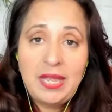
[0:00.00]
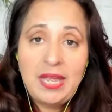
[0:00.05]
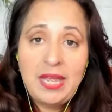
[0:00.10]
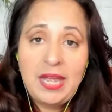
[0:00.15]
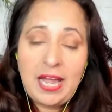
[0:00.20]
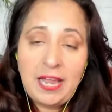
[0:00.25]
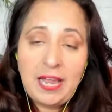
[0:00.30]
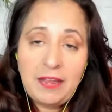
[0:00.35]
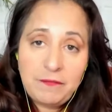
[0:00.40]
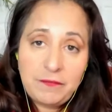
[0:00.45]

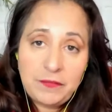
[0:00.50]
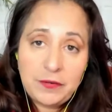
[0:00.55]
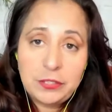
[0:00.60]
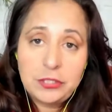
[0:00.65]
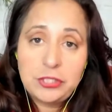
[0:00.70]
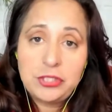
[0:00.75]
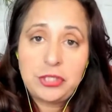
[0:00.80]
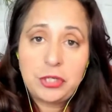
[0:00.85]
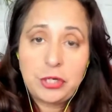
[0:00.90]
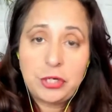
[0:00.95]
I
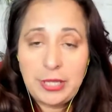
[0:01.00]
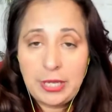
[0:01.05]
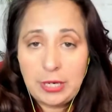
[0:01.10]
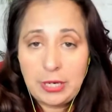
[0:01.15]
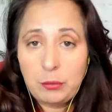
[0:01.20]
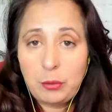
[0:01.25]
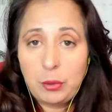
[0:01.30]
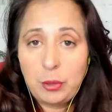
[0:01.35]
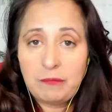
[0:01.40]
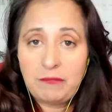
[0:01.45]
first heard that
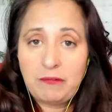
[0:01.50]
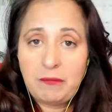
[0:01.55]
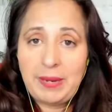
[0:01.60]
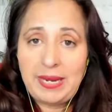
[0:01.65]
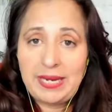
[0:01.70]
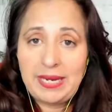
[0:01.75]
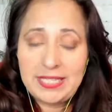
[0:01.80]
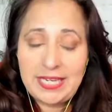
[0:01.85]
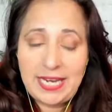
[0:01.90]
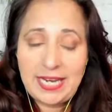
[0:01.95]
quote from
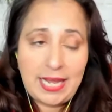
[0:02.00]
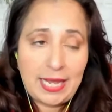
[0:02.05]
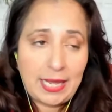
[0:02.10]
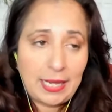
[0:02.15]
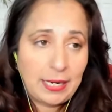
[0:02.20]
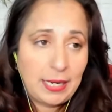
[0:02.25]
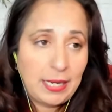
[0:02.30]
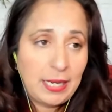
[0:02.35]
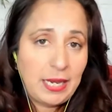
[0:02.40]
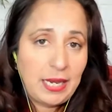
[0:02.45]
my dad.
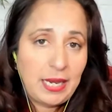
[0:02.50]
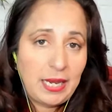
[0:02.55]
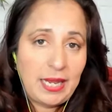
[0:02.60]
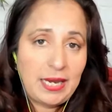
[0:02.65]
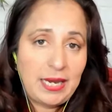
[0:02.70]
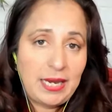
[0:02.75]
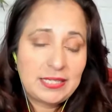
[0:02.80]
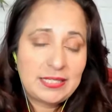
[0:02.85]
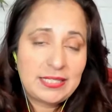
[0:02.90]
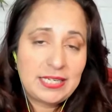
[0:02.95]
And
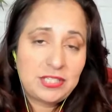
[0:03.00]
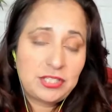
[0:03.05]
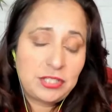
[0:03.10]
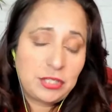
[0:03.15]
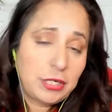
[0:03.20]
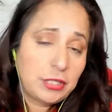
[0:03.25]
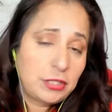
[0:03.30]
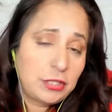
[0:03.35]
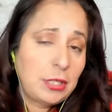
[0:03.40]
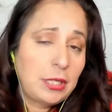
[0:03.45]
as I
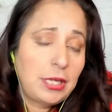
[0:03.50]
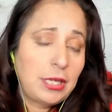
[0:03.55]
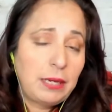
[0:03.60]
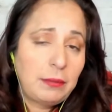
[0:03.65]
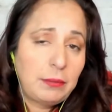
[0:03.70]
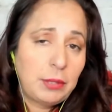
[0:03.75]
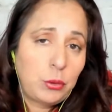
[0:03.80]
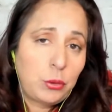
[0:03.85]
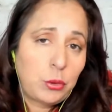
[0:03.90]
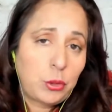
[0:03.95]
started to climb
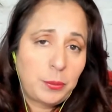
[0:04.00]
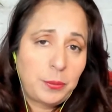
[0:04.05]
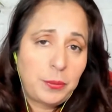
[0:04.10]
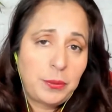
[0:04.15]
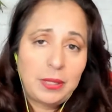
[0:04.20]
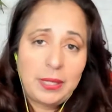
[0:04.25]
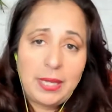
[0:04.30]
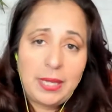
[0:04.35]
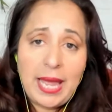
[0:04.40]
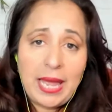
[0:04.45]
the
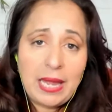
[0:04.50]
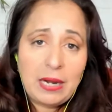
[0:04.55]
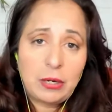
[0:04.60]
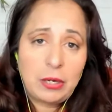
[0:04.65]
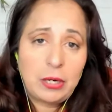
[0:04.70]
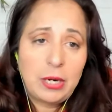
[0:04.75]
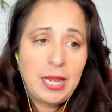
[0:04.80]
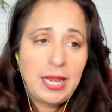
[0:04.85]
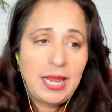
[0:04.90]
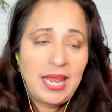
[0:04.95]
corporate ladder,
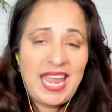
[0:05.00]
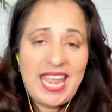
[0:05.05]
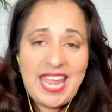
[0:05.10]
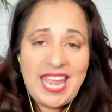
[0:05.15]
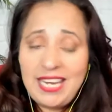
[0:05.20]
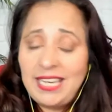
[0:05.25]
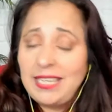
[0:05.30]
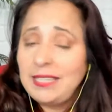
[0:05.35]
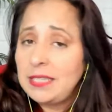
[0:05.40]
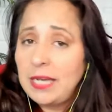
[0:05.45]

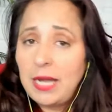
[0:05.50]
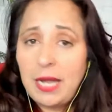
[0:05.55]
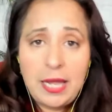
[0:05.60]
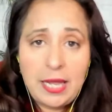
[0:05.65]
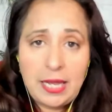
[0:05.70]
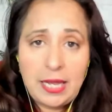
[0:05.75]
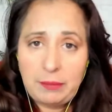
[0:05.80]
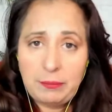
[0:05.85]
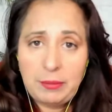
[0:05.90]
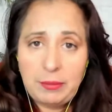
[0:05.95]
any
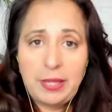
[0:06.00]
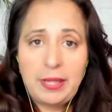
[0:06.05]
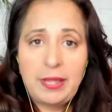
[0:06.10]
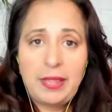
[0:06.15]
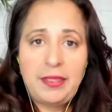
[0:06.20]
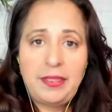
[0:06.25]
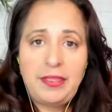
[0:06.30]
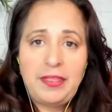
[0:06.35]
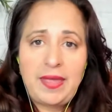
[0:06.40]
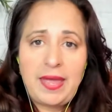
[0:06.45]
time
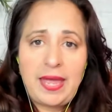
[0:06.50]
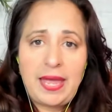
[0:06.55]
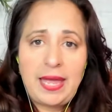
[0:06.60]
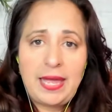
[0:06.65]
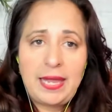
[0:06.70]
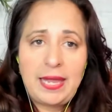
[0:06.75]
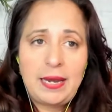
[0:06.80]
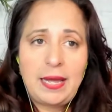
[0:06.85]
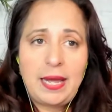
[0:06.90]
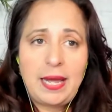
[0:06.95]

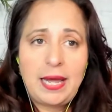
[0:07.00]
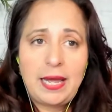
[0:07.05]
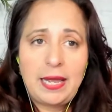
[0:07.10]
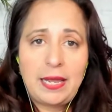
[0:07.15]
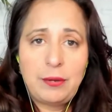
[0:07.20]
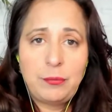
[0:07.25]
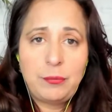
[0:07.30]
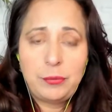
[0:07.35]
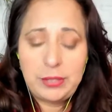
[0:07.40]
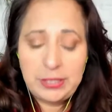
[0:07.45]
that I
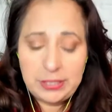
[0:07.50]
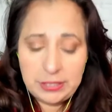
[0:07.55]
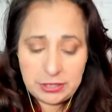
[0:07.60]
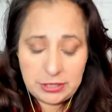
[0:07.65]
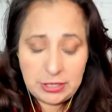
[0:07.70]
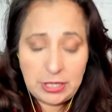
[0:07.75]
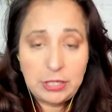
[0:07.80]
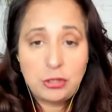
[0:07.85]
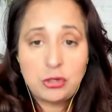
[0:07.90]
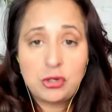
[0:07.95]
was
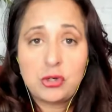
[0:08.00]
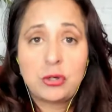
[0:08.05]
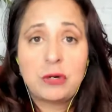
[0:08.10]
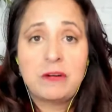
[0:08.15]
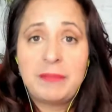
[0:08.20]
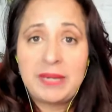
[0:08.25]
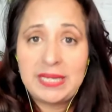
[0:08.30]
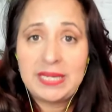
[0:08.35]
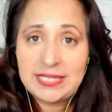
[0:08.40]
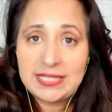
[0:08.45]
unsure of
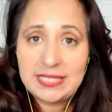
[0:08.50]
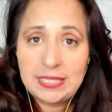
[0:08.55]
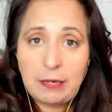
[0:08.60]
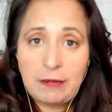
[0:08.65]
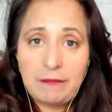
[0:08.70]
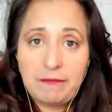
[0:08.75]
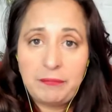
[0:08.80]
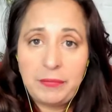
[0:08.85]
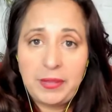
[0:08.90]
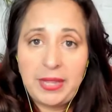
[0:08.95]

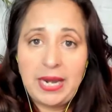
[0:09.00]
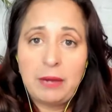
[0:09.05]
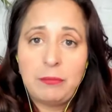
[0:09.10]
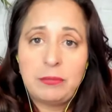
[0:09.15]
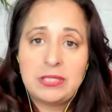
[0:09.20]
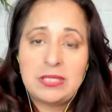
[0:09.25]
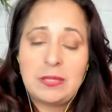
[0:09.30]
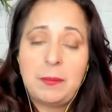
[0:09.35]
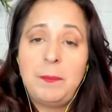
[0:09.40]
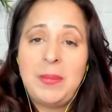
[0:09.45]
myself, that I
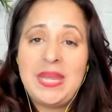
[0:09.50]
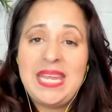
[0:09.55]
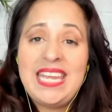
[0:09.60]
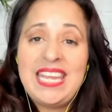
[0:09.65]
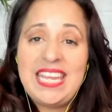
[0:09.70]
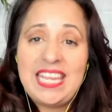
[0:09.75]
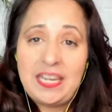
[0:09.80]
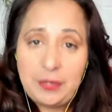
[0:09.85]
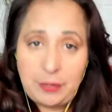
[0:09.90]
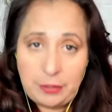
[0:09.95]
was a
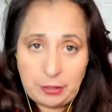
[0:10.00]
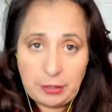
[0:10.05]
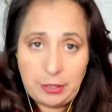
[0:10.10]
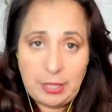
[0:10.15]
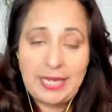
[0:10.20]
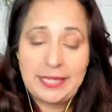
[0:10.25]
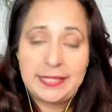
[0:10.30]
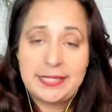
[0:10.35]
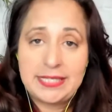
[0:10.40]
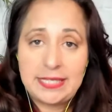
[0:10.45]
beginner
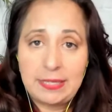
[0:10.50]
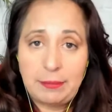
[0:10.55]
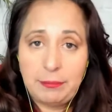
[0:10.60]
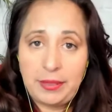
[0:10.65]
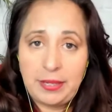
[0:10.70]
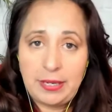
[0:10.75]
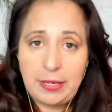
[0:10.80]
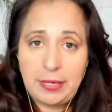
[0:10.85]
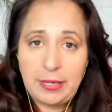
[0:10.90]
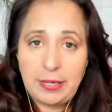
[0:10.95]
at
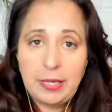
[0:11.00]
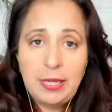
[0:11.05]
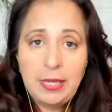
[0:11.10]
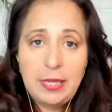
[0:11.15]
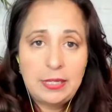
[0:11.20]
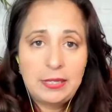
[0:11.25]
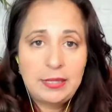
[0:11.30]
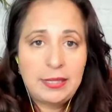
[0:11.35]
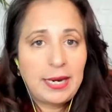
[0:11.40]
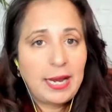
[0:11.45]
something,
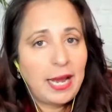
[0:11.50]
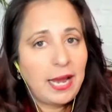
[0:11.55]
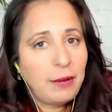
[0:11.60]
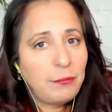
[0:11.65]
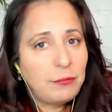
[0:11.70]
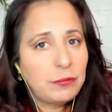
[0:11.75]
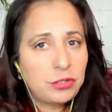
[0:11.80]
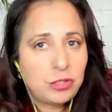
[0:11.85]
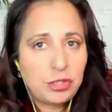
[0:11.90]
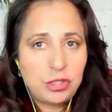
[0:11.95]
that I
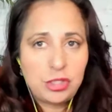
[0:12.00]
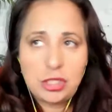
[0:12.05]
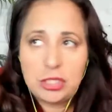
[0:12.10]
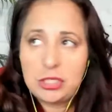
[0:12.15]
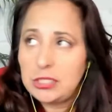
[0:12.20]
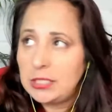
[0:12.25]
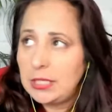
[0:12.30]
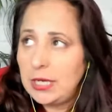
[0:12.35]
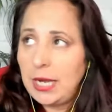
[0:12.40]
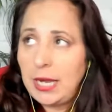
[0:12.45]
was
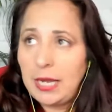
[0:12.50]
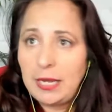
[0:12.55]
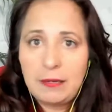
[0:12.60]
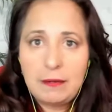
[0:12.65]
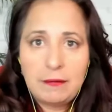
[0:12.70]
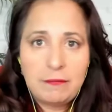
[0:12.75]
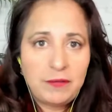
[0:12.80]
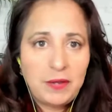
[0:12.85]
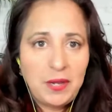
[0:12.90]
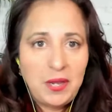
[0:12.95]
just kind
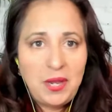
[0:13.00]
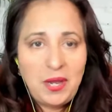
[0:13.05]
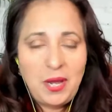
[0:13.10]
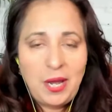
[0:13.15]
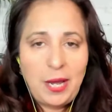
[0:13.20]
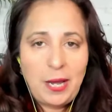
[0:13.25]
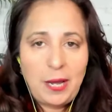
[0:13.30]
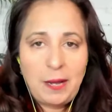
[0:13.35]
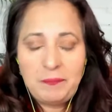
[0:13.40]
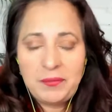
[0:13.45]
of
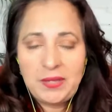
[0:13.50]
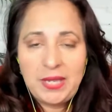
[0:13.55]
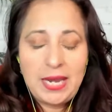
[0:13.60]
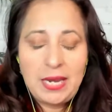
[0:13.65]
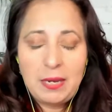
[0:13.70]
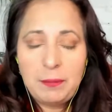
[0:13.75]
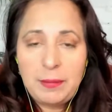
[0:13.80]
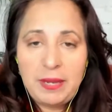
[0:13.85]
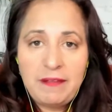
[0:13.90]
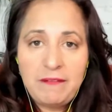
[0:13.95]
um,
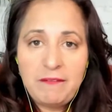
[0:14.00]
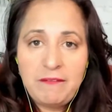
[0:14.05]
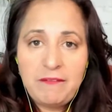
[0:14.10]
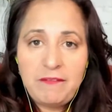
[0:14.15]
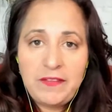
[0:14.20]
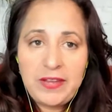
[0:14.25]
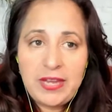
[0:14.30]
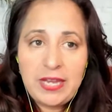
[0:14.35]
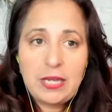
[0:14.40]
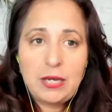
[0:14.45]
getting my
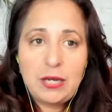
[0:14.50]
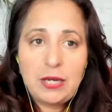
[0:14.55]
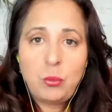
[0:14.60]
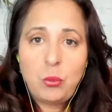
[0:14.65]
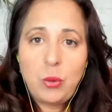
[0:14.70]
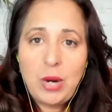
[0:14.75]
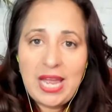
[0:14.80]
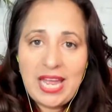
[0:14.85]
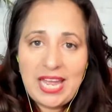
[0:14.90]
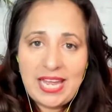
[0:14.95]
feet
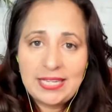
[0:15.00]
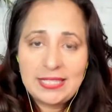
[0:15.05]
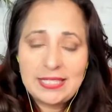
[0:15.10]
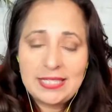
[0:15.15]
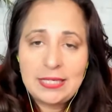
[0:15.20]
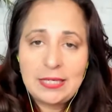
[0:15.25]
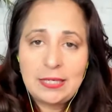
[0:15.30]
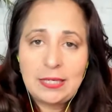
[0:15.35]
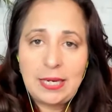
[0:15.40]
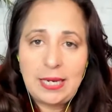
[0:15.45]
wet,
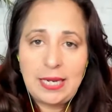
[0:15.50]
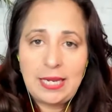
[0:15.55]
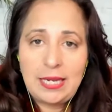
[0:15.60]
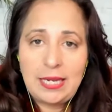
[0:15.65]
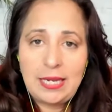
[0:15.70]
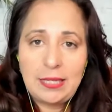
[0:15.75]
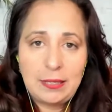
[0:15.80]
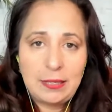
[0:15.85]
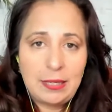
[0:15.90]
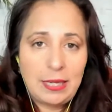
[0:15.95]

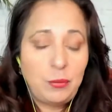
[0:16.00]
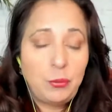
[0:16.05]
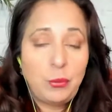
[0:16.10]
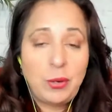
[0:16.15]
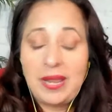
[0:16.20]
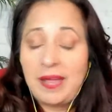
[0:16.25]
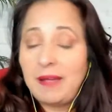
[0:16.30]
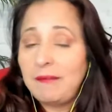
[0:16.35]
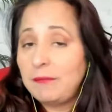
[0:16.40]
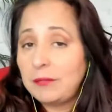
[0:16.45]
in in
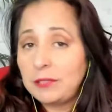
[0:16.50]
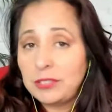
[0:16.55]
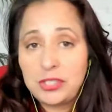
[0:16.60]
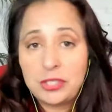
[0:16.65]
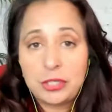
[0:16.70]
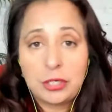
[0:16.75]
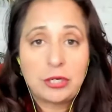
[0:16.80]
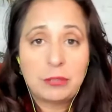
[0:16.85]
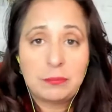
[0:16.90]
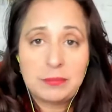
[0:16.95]
whatever
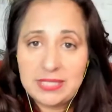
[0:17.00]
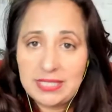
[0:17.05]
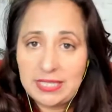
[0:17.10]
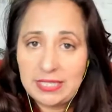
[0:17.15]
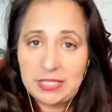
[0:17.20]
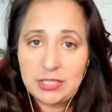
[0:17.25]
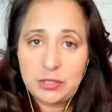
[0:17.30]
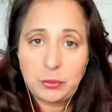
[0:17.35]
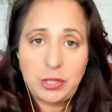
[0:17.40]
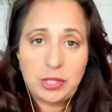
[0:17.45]

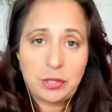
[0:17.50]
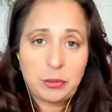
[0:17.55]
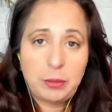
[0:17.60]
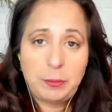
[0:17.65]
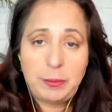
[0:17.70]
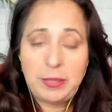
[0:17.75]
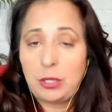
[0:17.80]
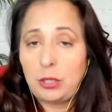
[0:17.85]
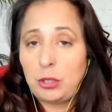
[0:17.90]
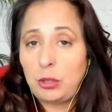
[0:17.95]
circumstance whether it
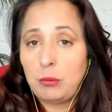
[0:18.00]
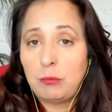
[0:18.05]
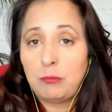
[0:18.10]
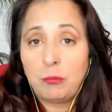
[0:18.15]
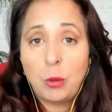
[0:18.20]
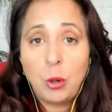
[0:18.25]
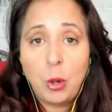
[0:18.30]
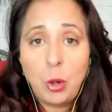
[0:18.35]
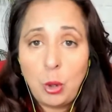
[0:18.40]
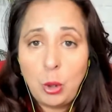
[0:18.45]
be a new
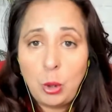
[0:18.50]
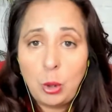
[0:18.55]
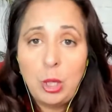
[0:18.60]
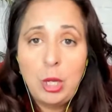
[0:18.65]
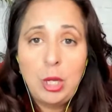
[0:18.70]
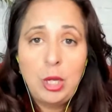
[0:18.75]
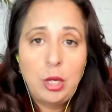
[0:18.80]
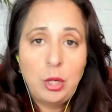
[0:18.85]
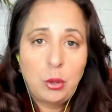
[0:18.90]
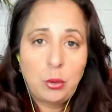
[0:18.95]
role
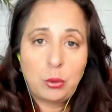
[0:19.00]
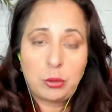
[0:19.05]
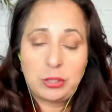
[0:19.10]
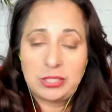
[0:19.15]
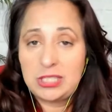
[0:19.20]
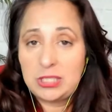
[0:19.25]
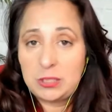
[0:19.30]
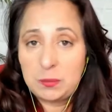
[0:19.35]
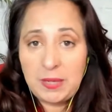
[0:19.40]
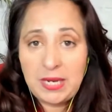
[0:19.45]
or
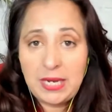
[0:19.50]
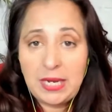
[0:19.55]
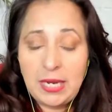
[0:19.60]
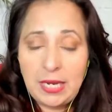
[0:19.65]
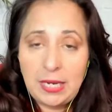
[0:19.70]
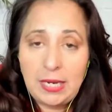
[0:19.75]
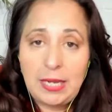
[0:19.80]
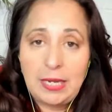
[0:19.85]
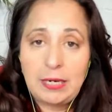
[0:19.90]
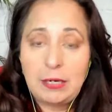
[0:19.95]

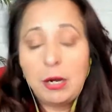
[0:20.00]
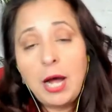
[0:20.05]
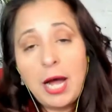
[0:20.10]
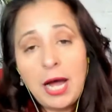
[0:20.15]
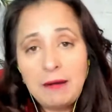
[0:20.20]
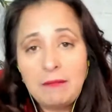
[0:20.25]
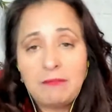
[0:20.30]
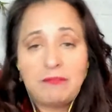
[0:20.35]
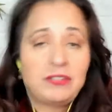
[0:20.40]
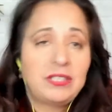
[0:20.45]
speaking at
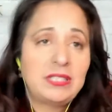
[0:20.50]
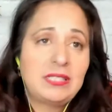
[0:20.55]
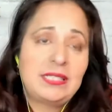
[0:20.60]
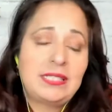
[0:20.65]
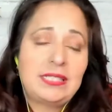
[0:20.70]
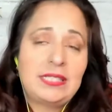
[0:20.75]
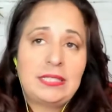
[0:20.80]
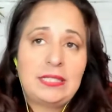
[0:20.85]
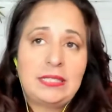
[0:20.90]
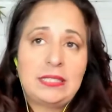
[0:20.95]

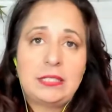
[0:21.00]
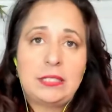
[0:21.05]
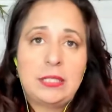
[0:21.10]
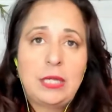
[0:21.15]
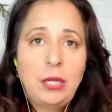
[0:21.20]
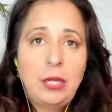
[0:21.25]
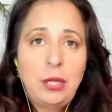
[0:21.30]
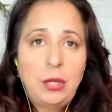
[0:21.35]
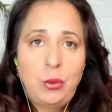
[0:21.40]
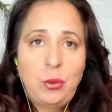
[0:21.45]
conferences
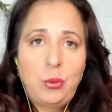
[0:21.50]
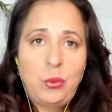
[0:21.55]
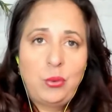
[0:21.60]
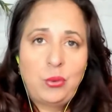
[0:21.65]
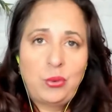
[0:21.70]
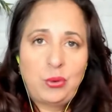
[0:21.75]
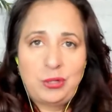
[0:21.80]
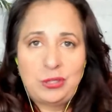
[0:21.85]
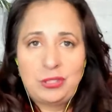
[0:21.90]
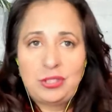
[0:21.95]

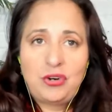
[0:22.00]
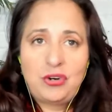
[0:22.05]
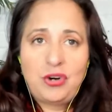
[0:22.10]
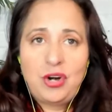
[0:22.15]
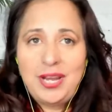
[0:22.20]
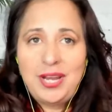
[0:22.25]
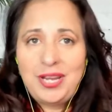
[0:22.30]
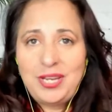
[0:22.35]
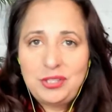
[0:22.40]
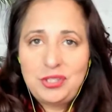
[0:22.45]
or
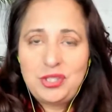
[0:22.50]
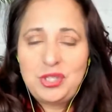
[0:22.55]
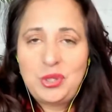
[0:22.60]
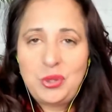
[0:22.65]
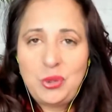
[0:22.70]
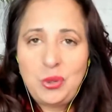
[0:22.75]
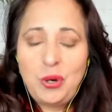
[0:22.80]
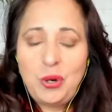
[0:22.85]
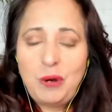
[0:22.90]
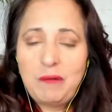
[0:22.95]
trying
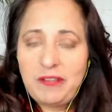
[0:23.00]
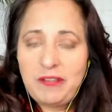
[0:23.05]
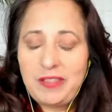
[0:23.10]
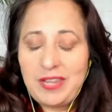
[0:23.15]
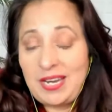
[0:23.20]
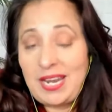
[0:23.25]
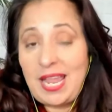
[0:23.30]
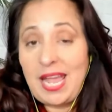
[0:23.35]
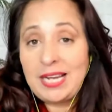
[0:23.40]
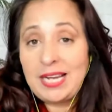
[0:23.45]
to go for the
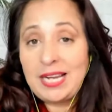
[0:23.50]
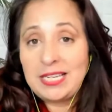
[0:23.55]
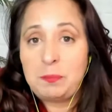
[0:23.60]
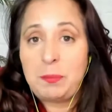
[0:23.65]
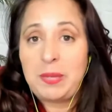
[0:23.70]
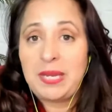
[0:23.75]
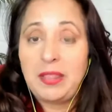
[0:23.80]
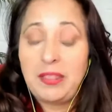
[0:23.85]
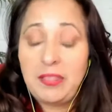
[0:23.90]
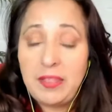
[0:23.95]
next
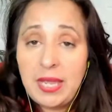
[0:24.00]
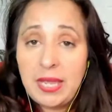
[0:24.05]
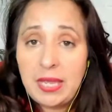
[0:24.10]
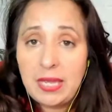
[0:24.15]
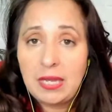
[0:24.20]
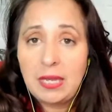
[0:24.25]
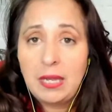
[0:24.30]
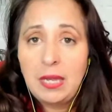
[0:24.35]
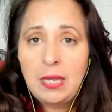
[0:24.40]
big thing